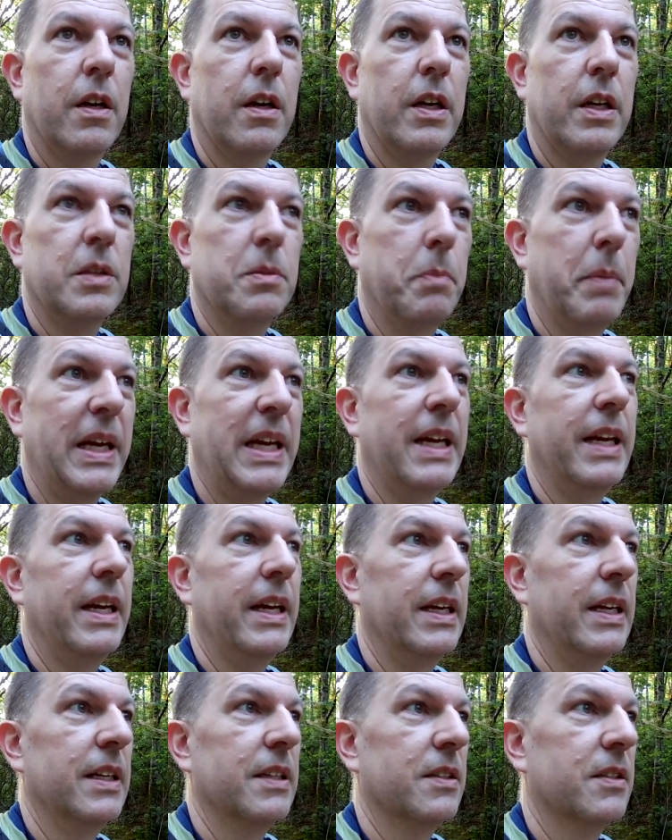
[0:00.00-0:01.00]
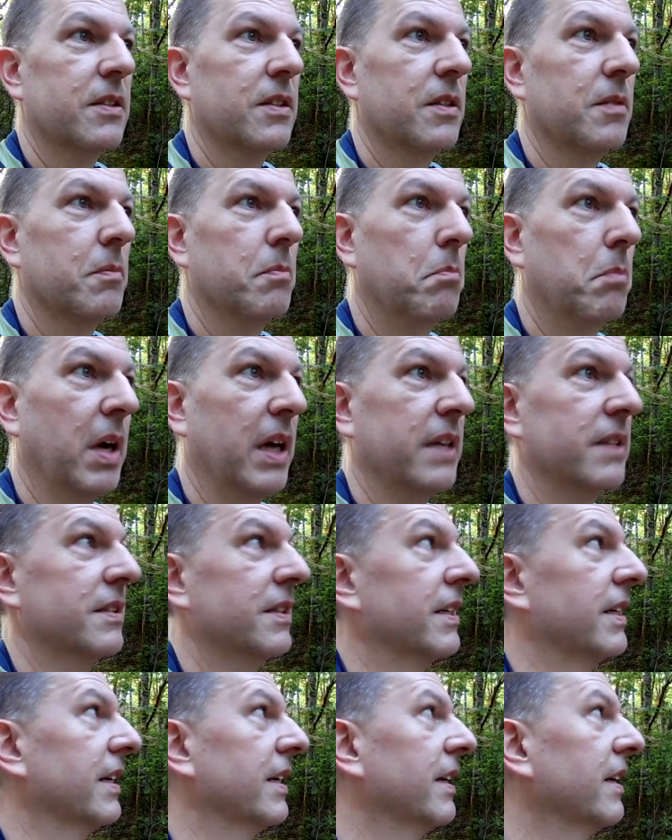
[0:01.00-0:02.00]
is bees
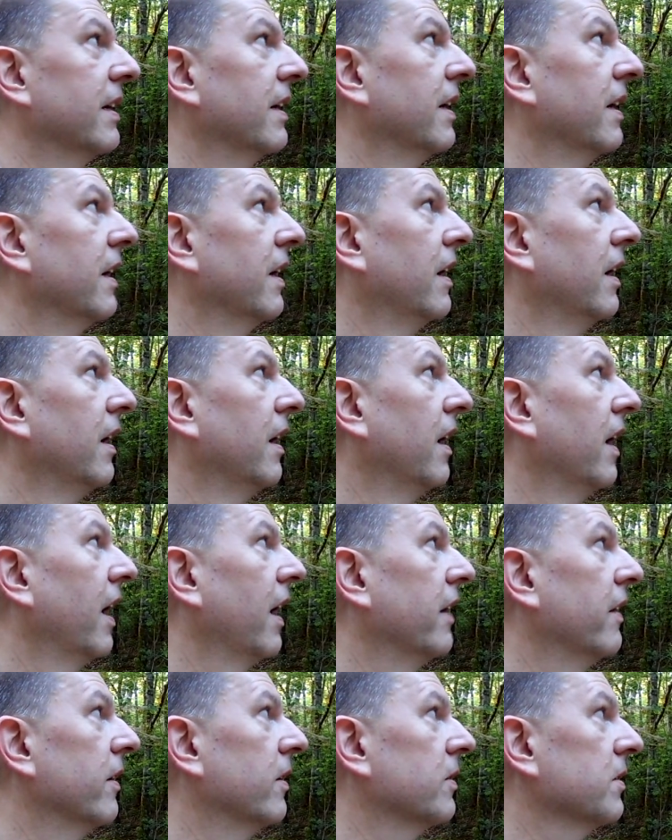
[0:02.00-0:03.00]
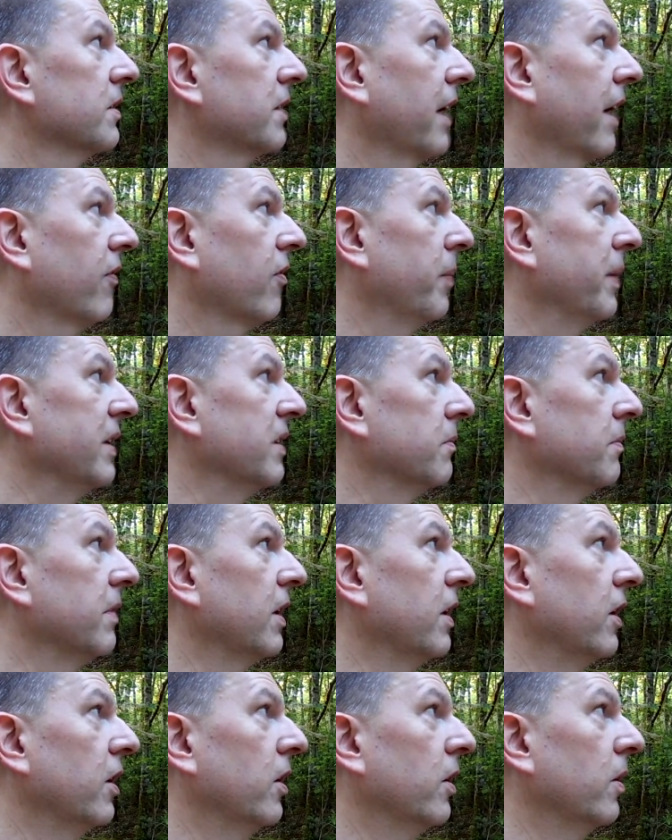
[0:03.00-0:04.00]
buzzing. And there just have to be some
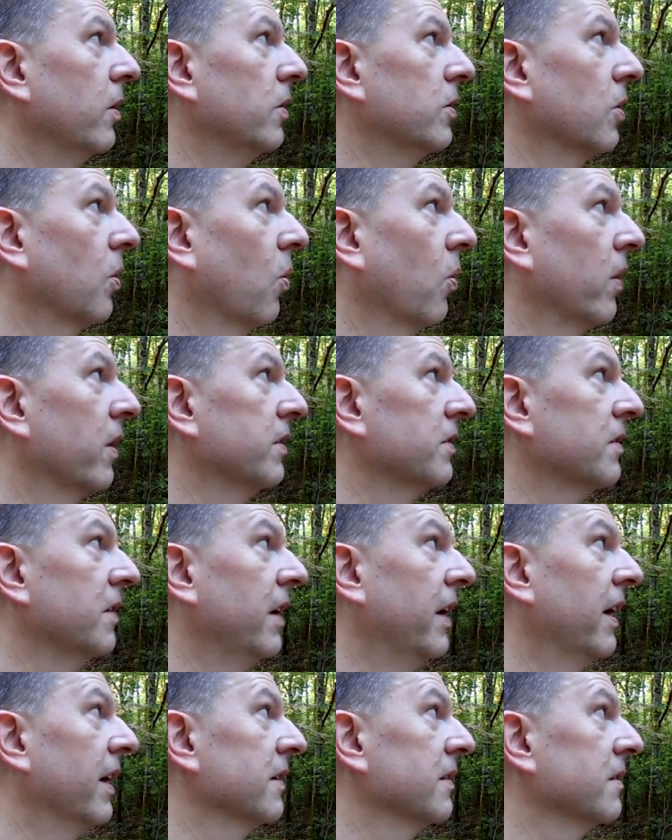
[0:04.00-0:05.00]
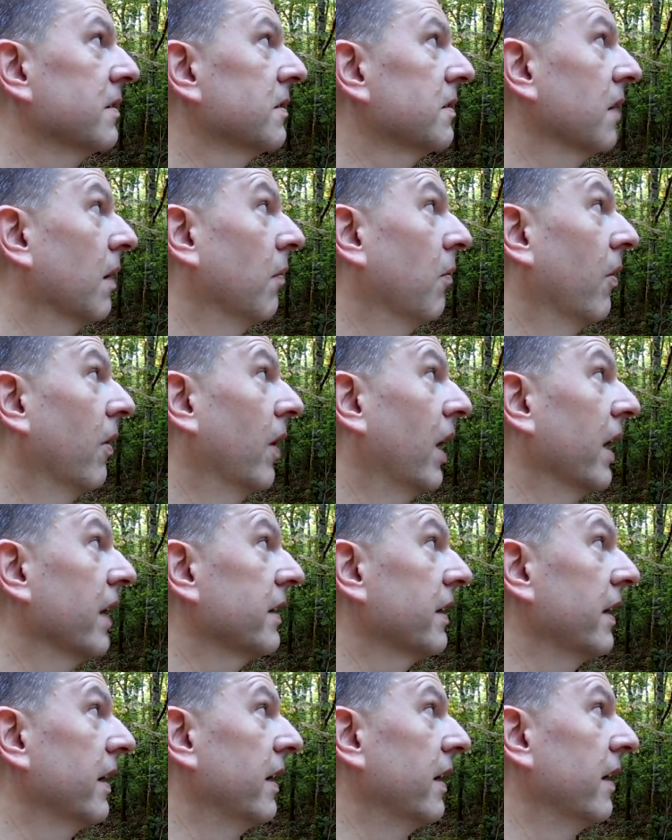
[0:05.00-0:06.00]
huge hornet's nests somewhere out
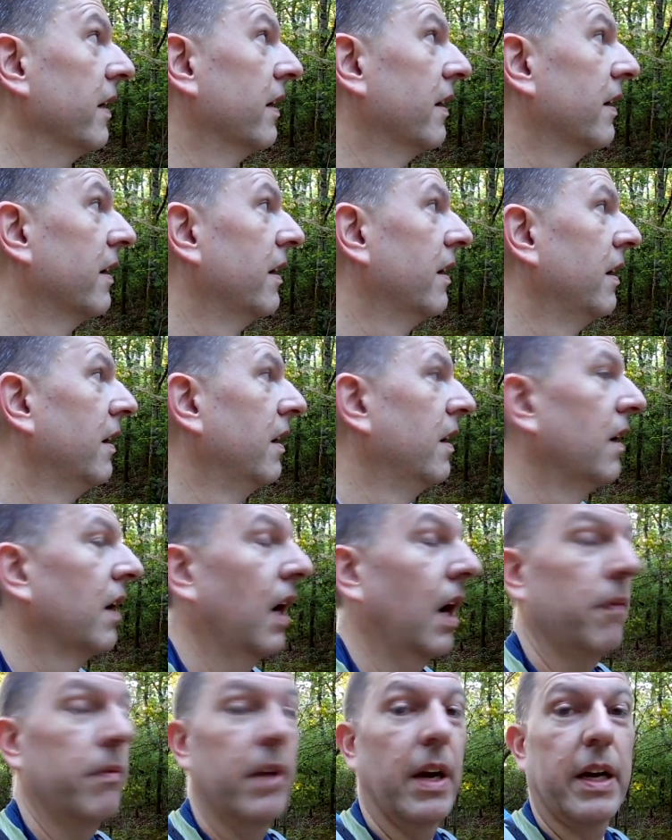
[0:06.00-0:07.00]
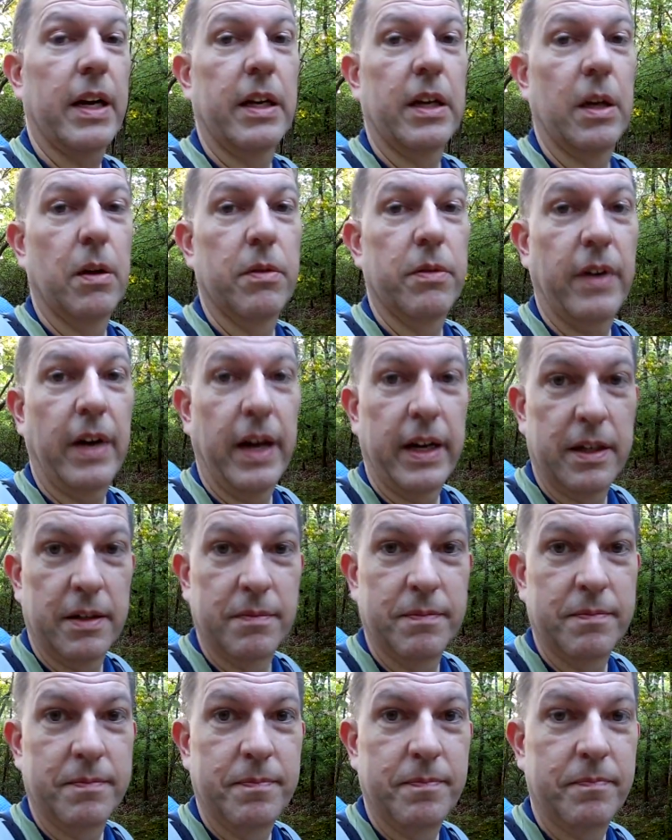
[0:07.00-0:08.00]
there. I'm not going to go find
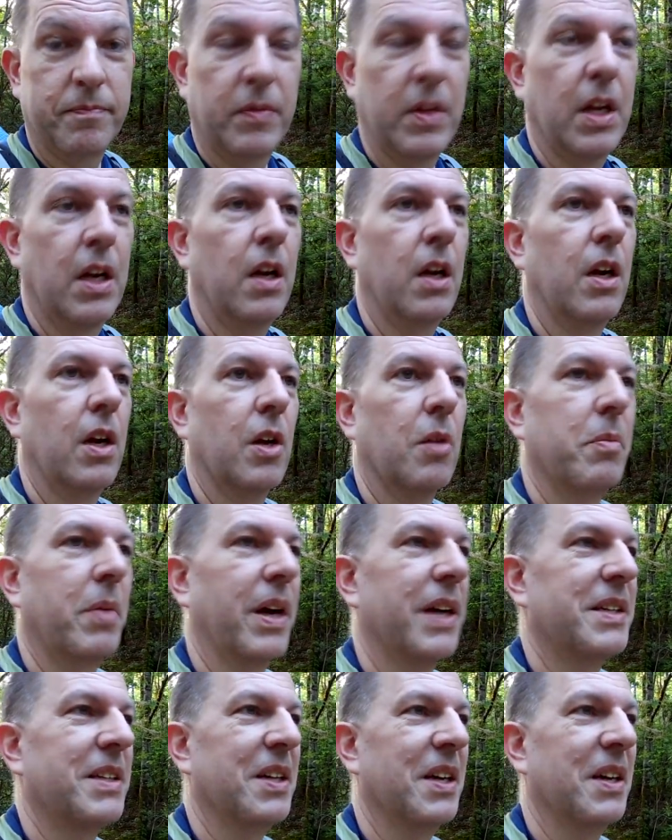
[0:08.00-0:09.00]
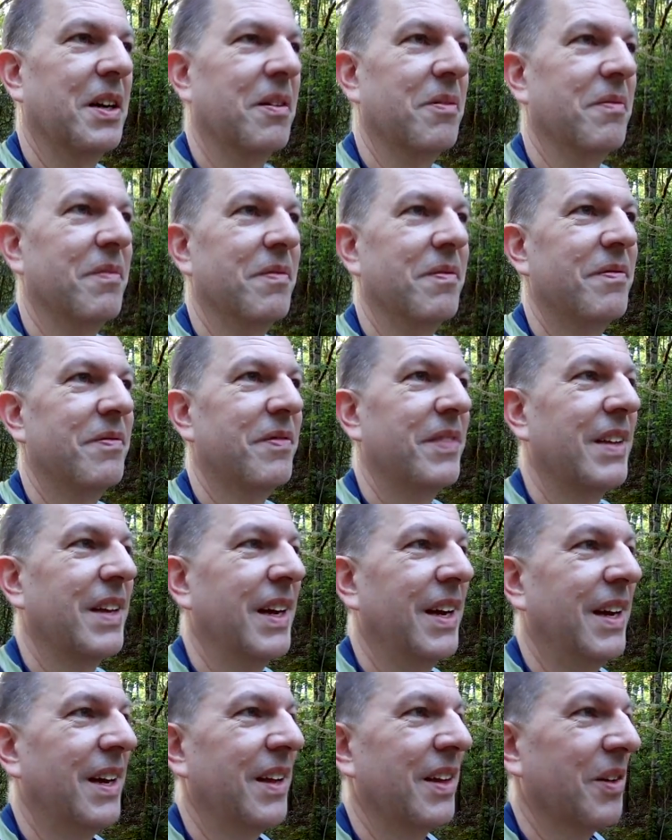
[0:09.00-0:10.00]
them. But there
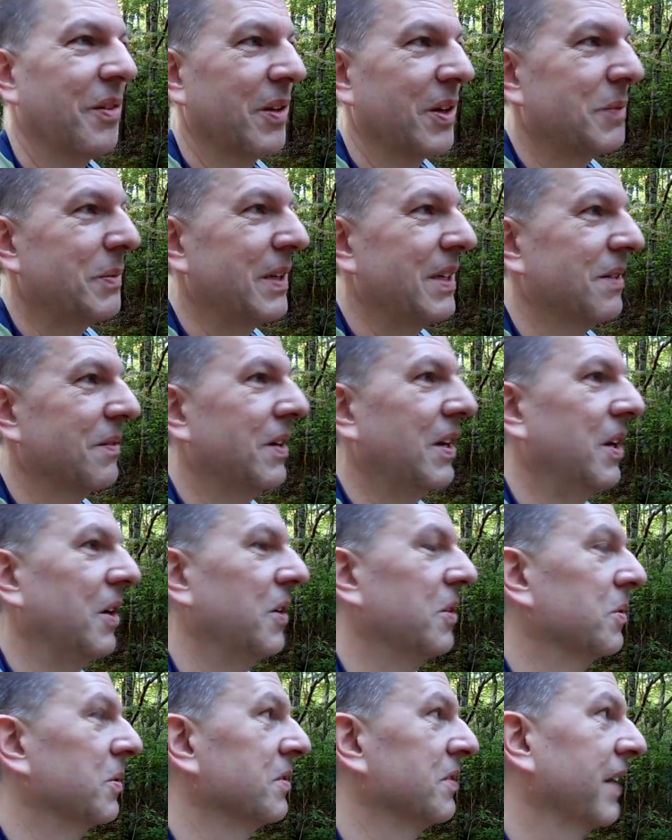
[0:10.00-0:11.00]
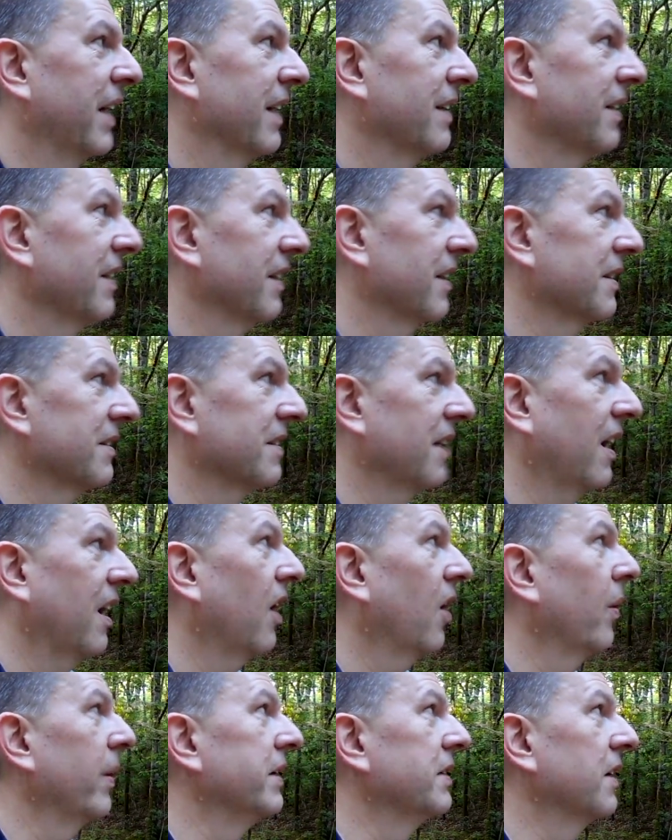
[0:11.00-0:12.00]
must be some huge ones out there, because I
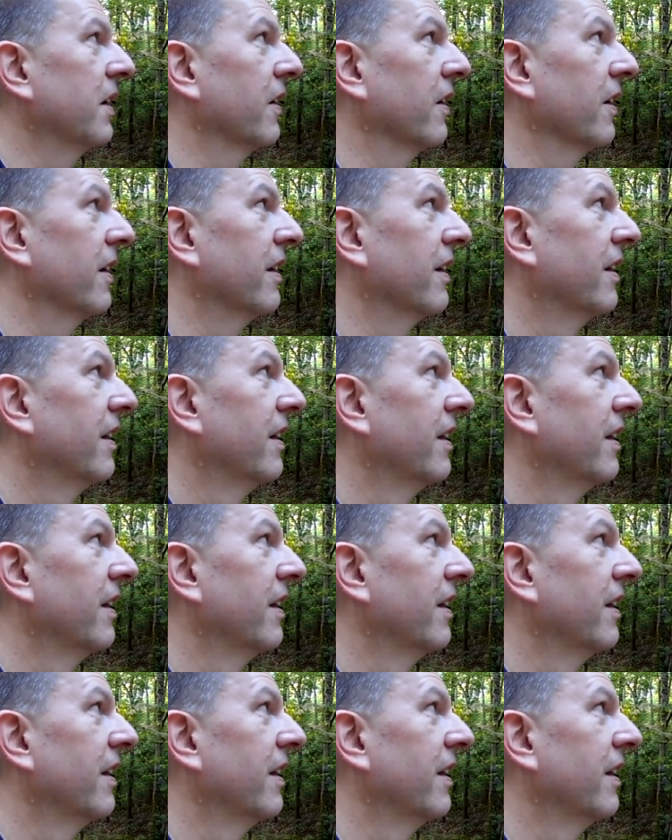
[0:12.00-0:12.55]
always hear it.